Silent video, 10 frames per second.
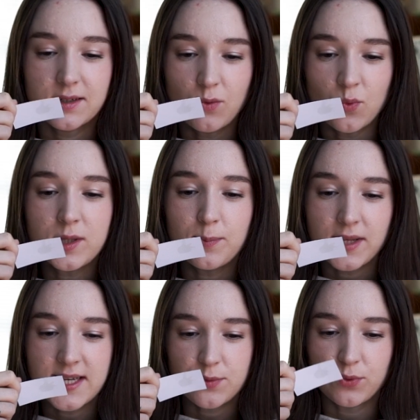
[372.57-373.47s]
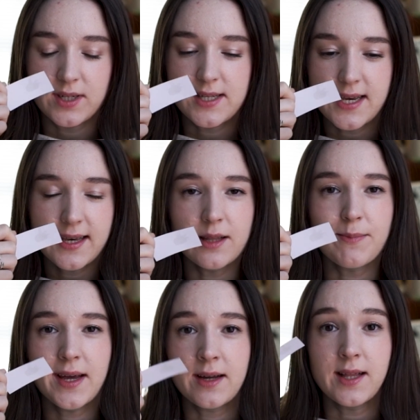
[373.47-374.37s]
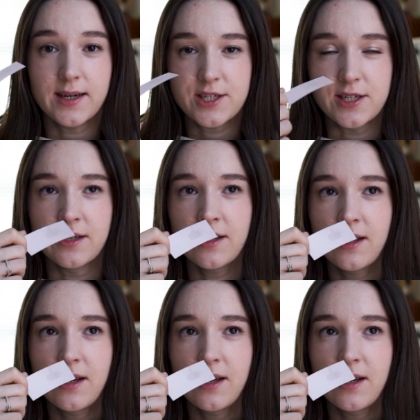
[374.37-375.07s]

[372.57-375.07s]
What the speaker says: What place would it take in my collection?